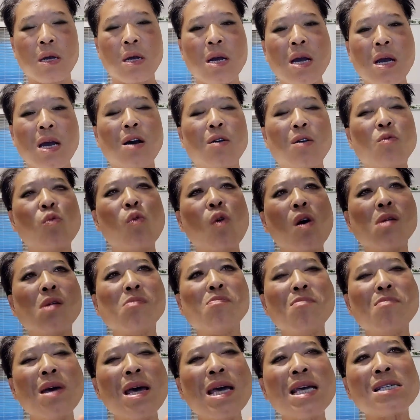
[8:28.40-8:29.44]
And what
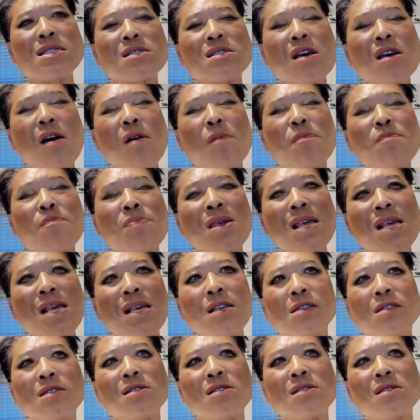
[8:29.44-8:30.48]
makes a
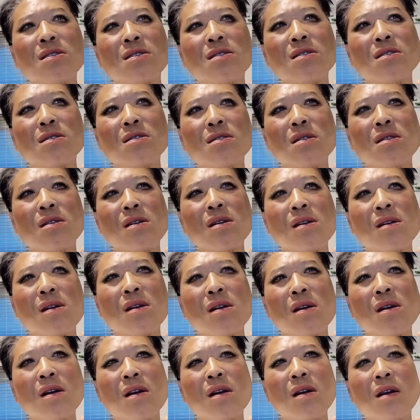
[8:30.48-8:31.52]
piece
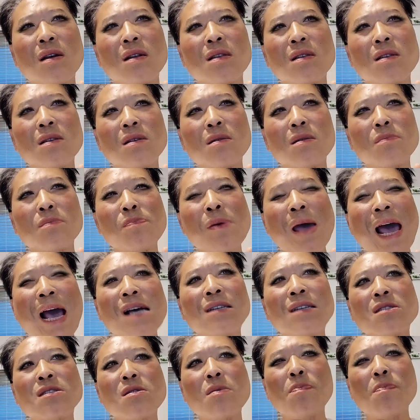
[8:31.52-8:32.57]

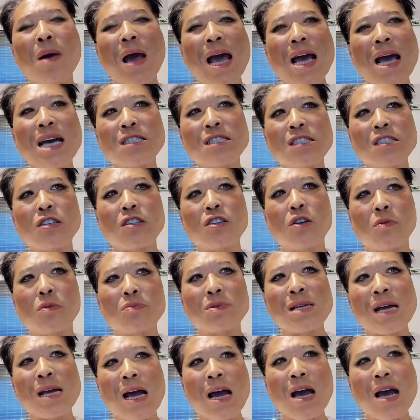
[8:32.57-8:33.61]
pass the passage of
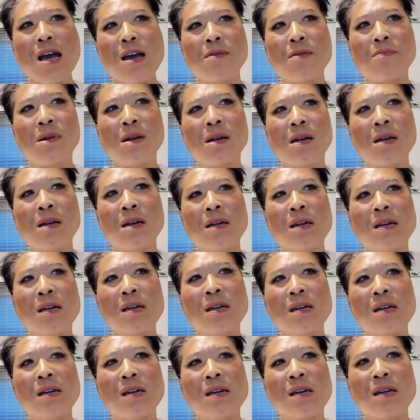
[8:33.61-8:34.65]
time
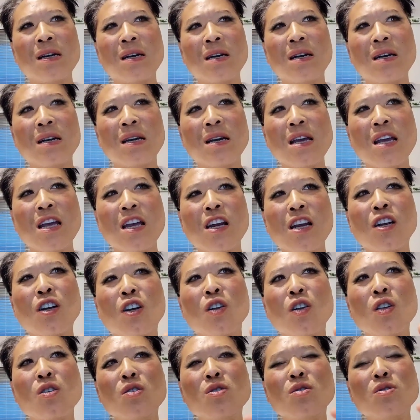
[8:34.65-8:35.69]

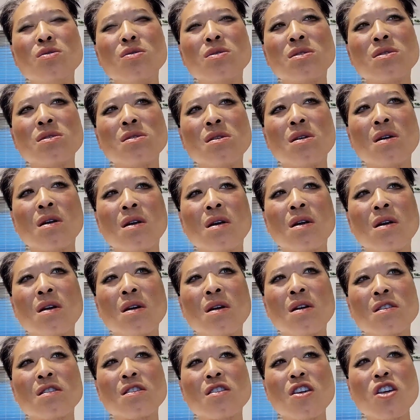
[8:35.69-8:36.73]
includes
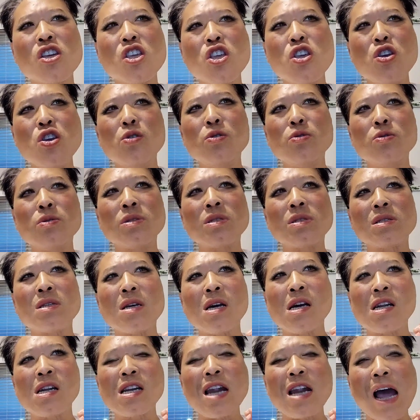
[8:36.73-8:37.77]
the use
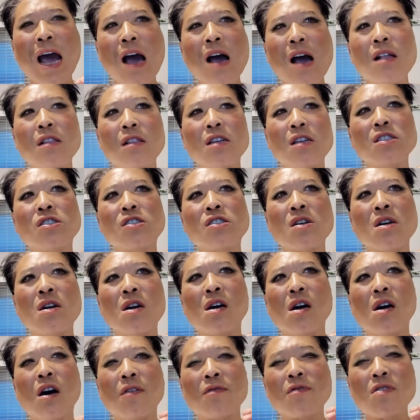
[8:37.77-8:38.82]
and knowledge
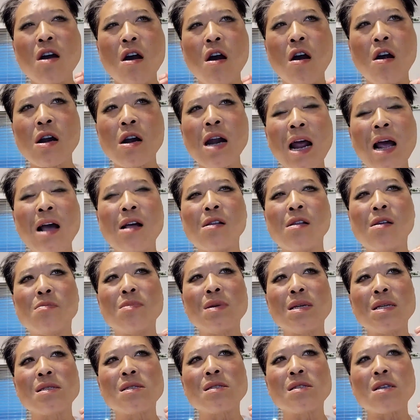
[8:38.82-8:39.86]
of the art
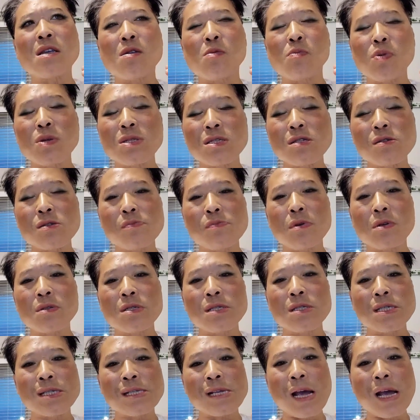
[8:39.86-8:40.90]
elements and the principal
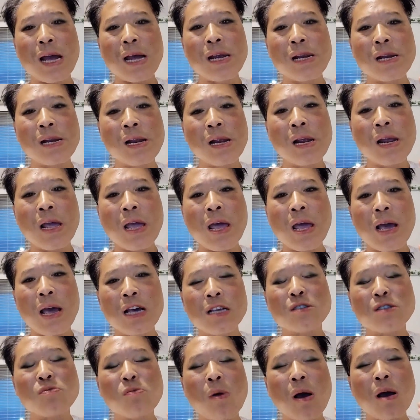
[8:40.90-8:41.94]
design,
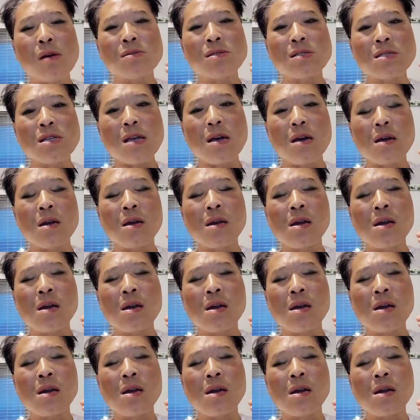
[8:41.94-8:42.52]
as well as the